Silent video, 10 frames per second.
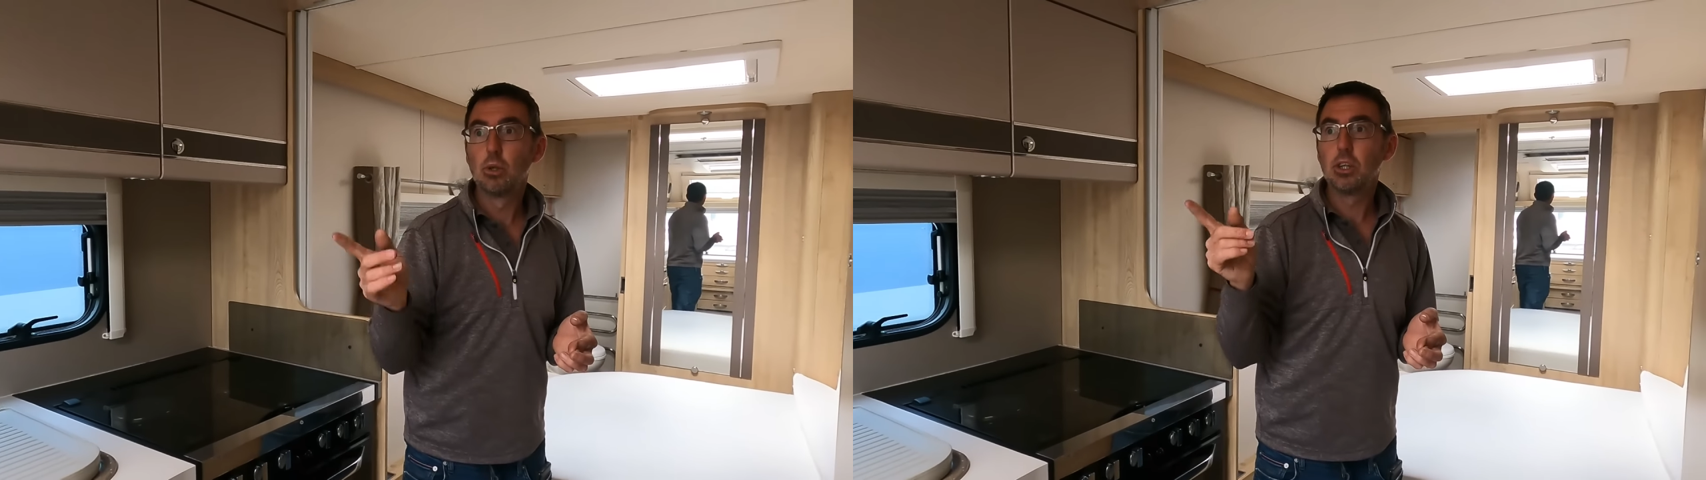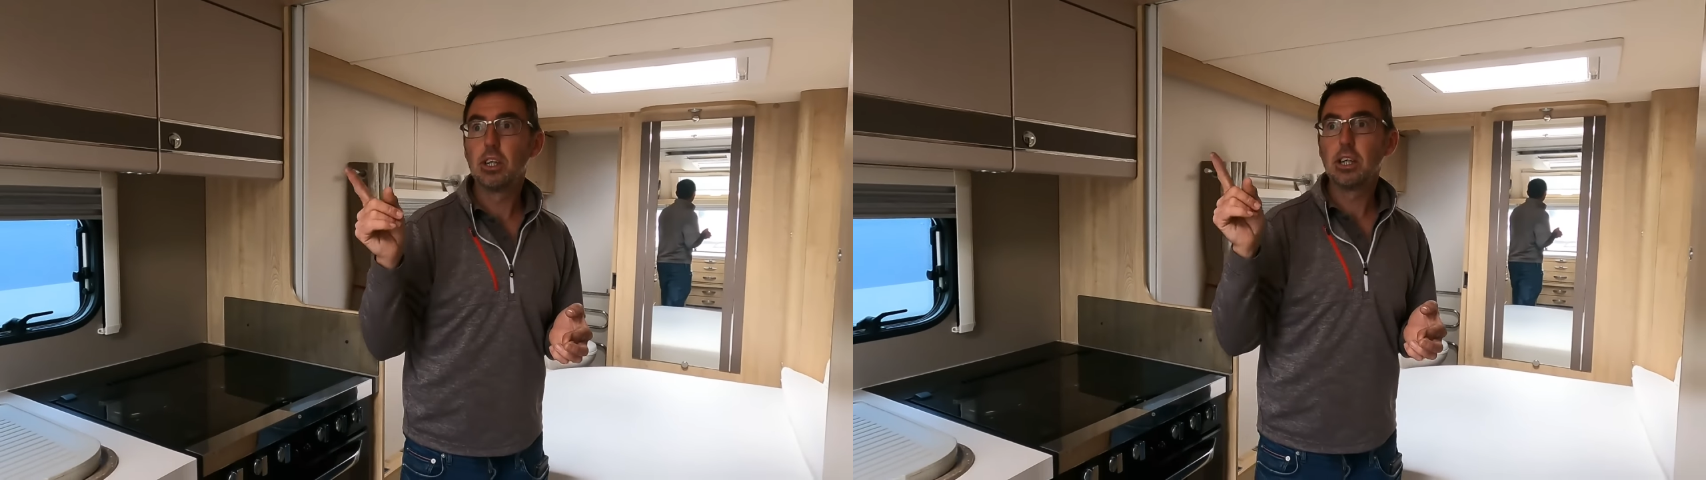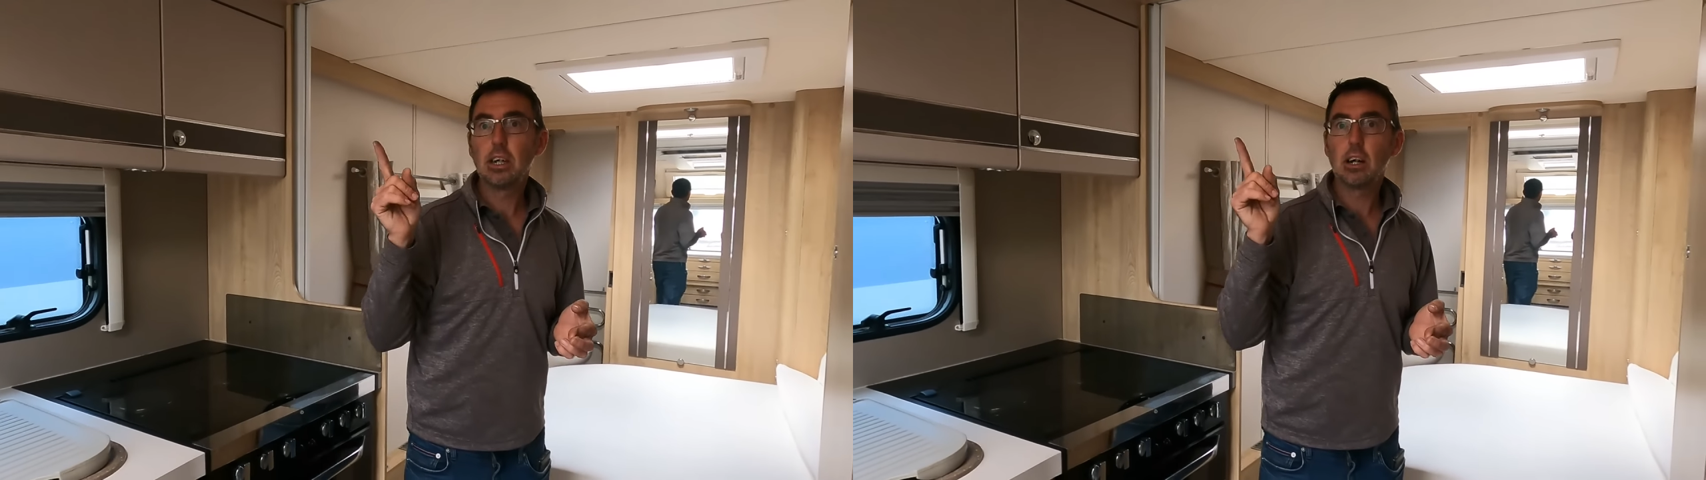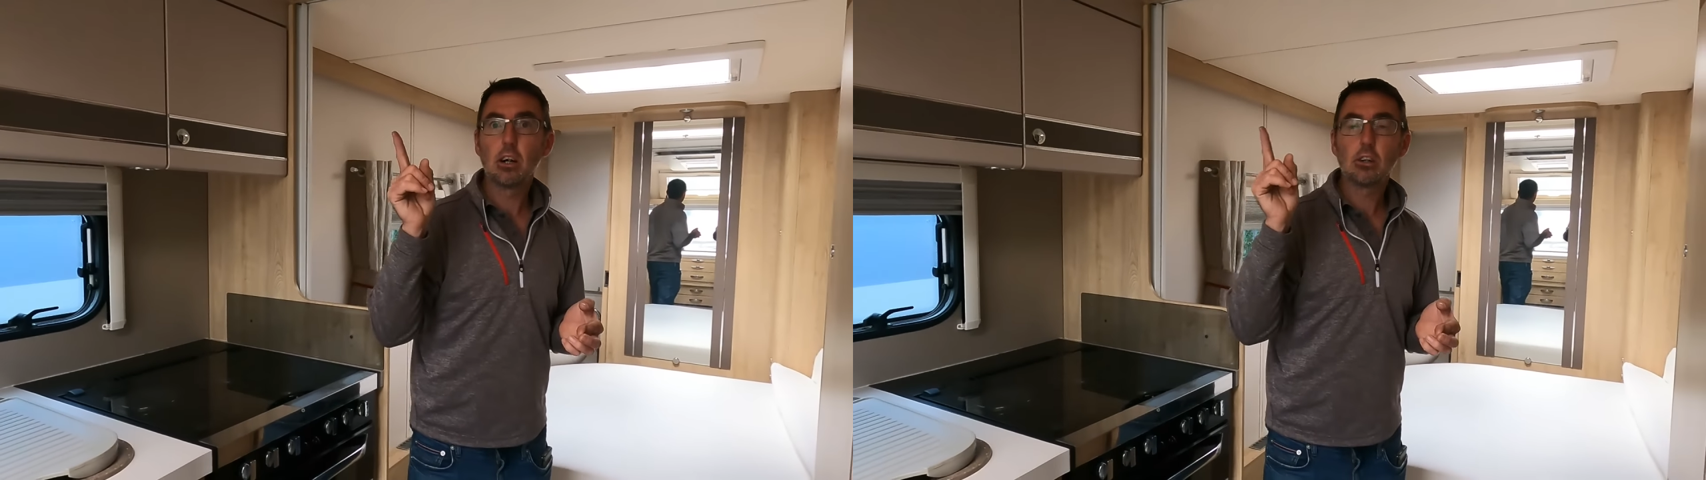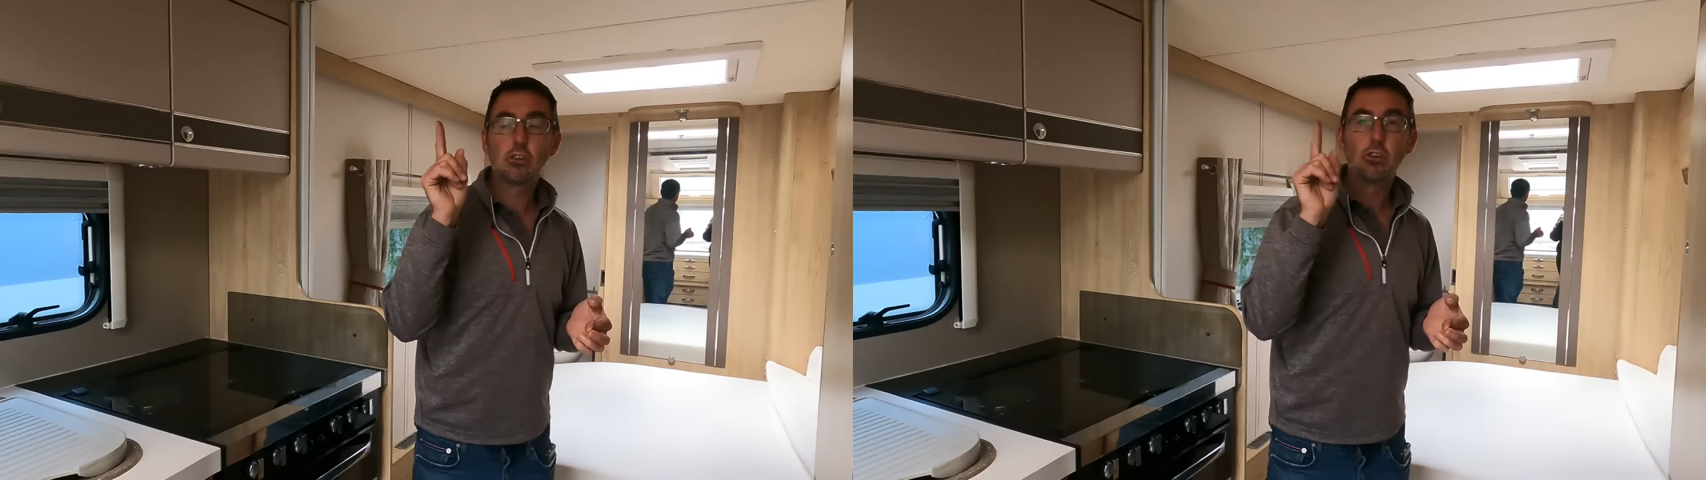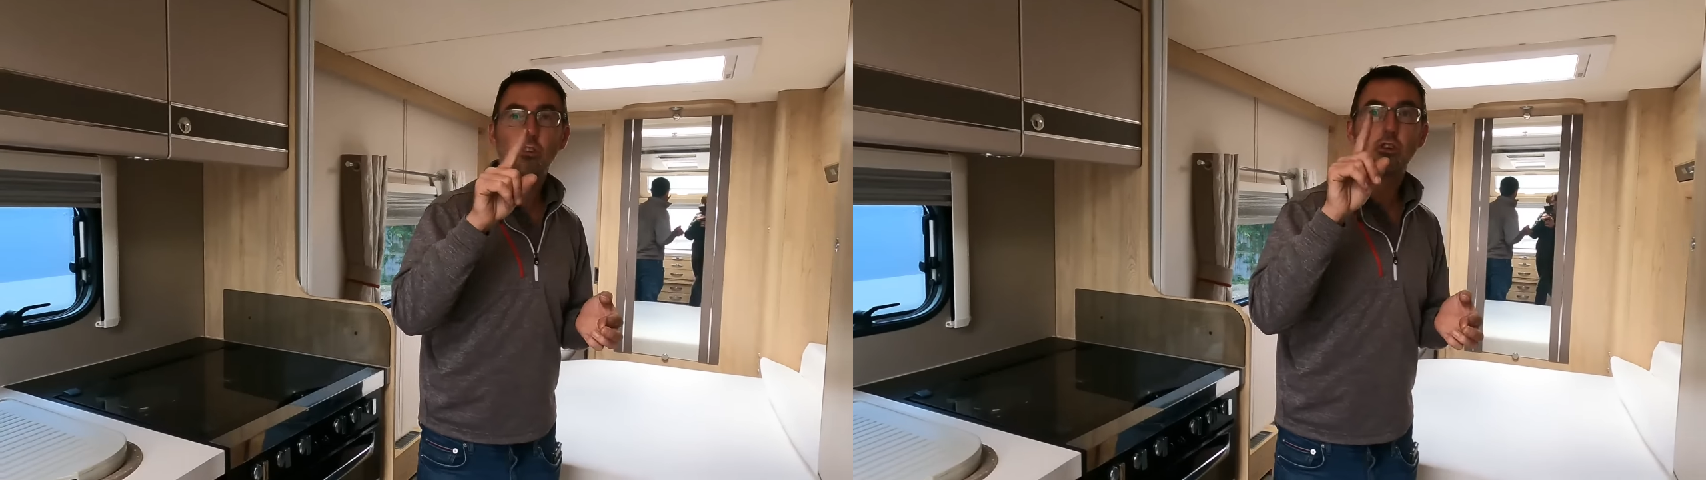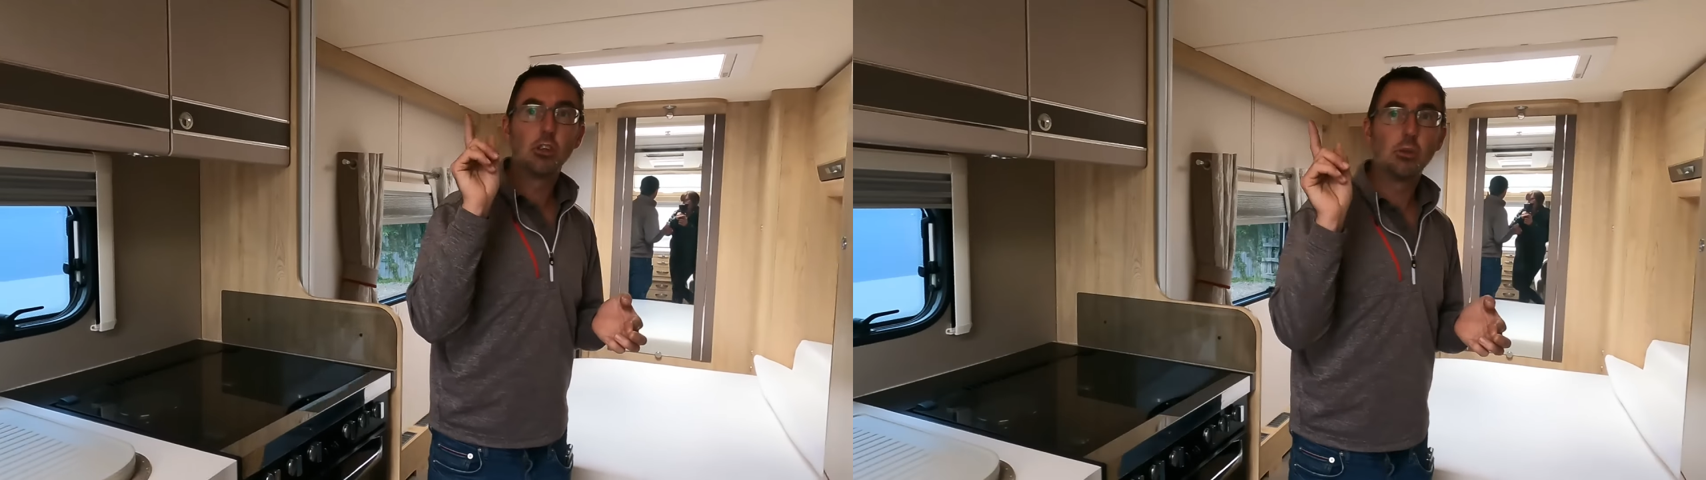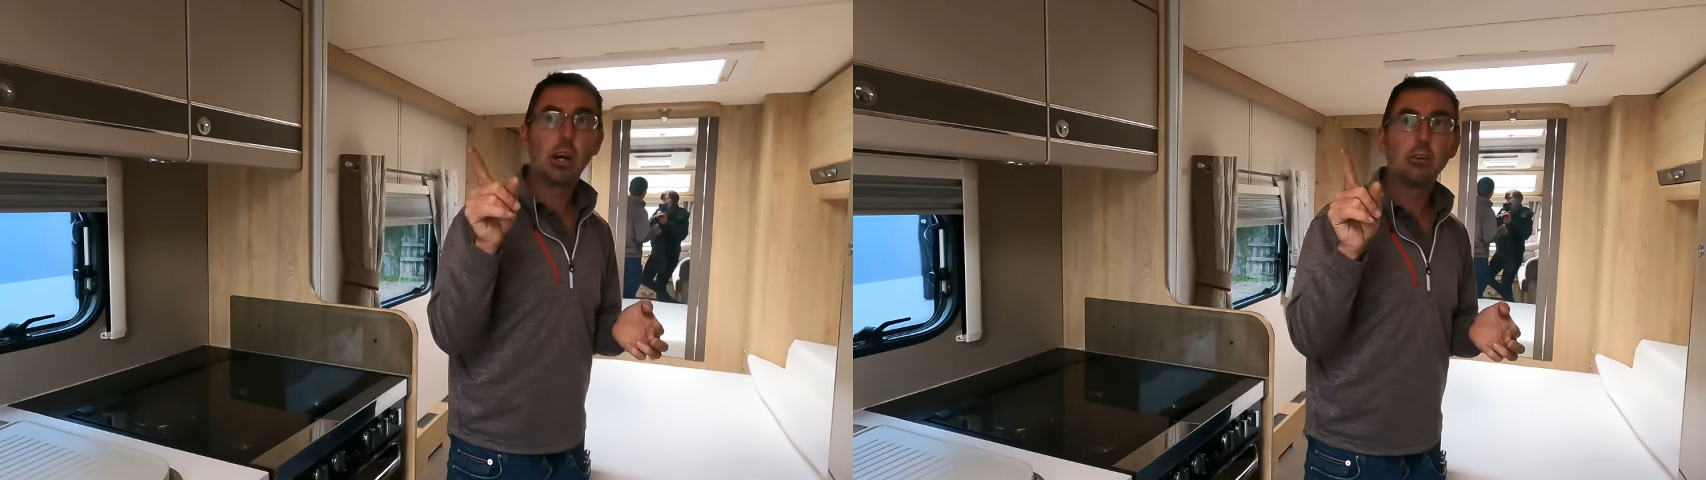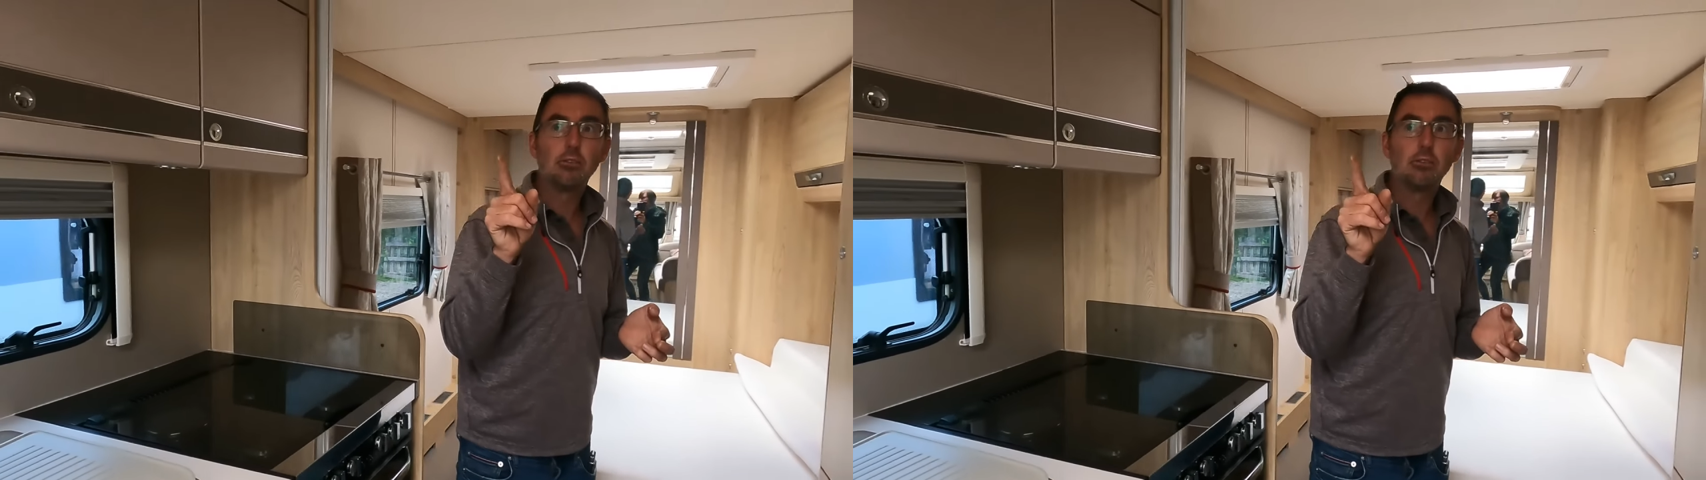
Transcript: money to do that,